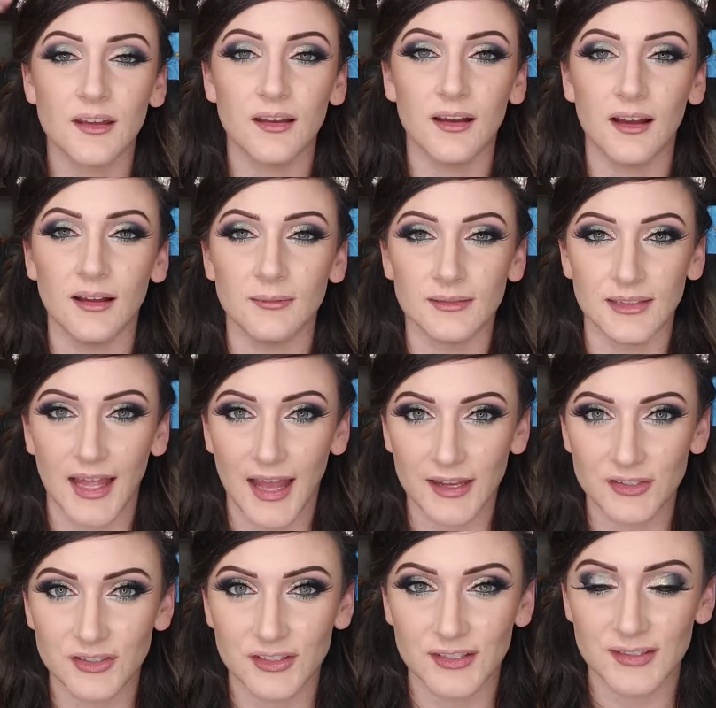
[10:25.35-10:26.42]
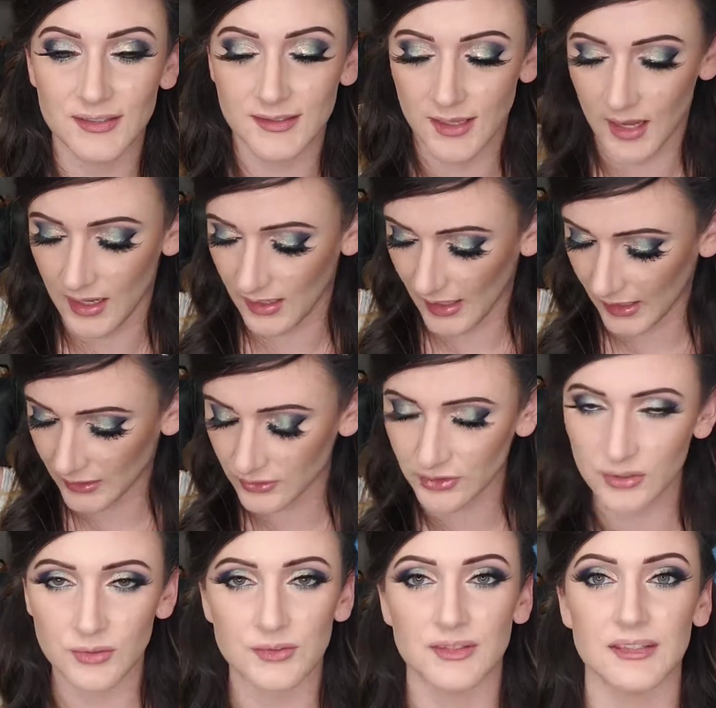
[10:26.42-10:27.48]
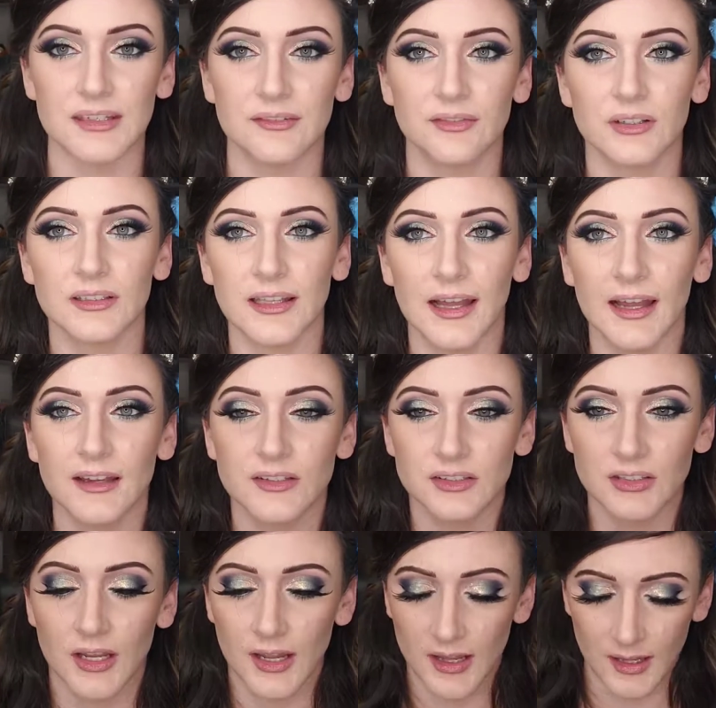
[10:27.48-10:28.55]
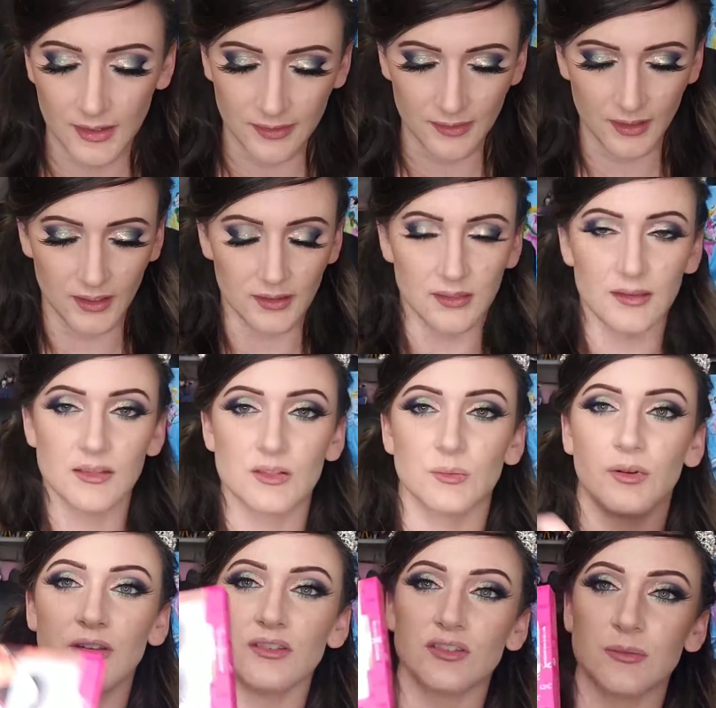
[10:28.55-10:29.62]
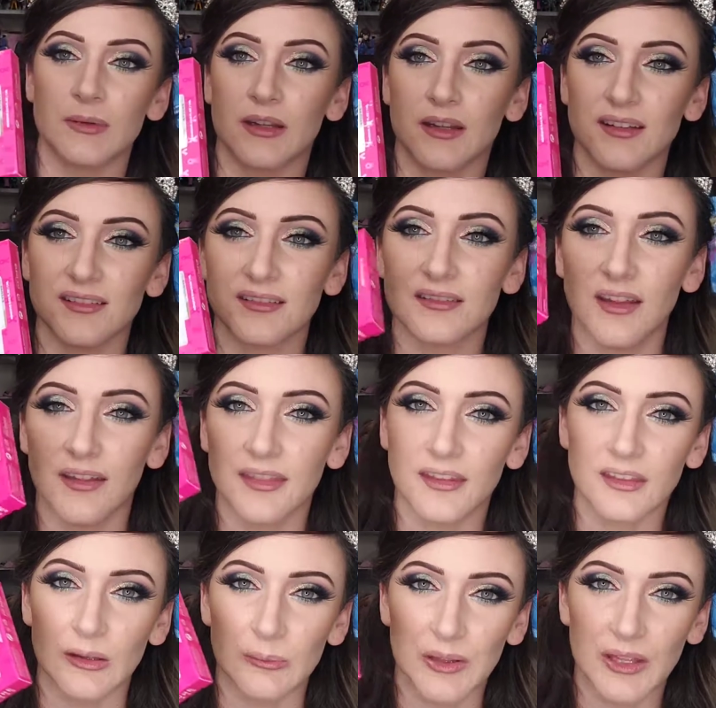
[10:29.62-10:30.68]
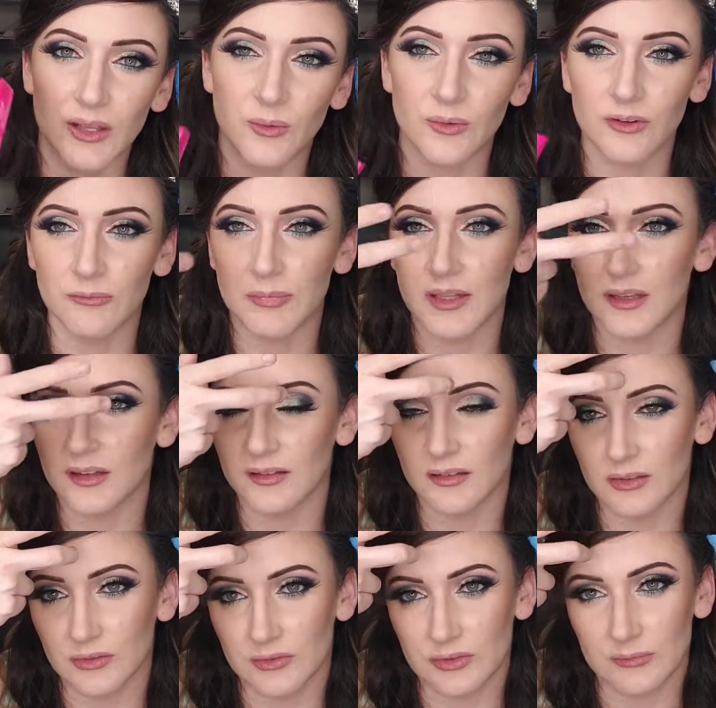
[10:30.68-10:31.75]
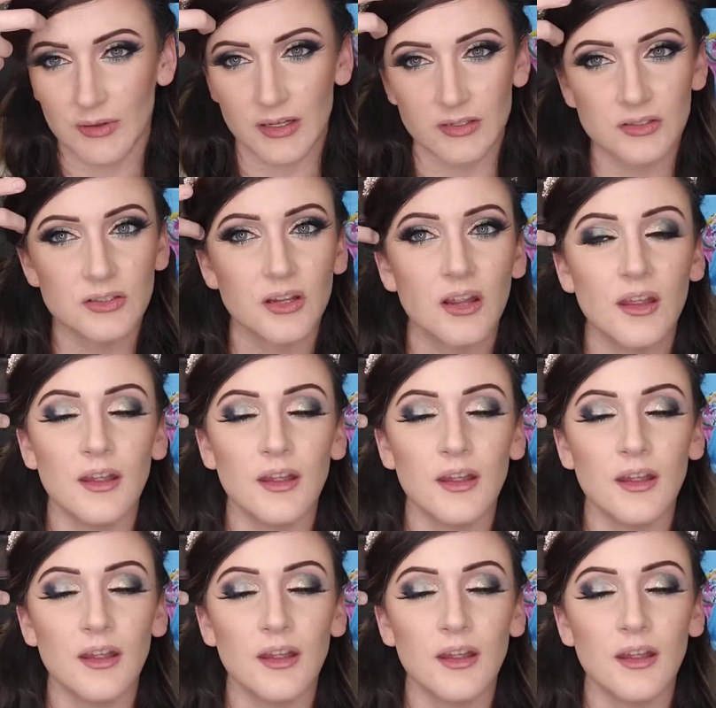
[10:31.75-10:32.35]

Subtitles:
lashes, and I actually used a different lash than this one just because I think the pink would have been a little too much.